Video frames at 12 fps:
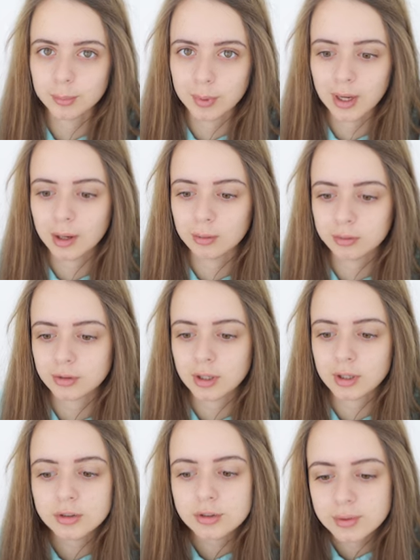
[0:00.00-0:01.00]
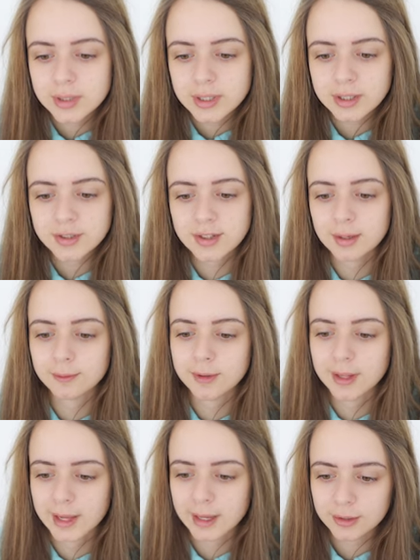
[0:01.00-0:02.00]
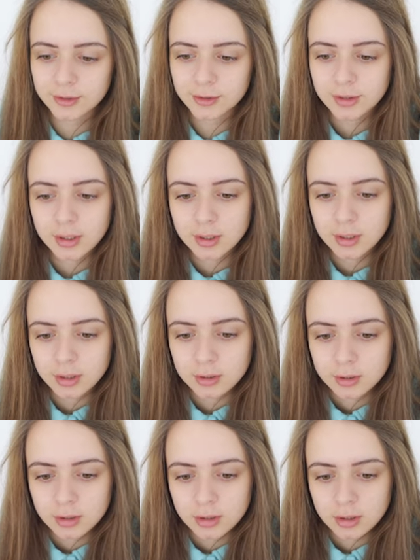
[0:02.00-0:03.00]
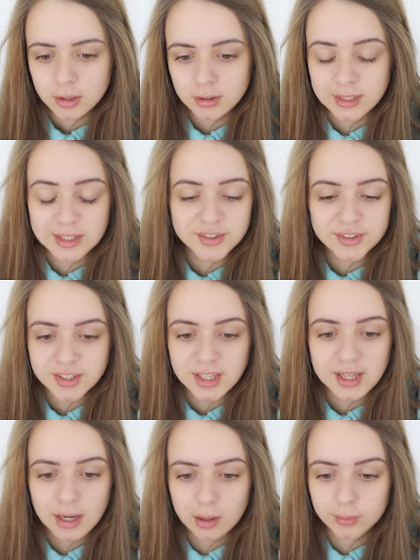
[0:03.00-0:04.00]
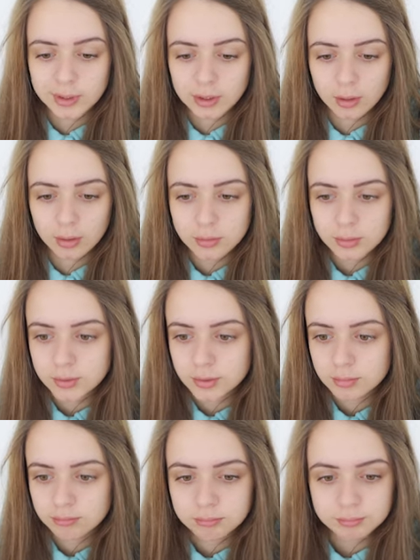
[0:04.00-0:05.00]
about countries and flags. Let's see how it goes.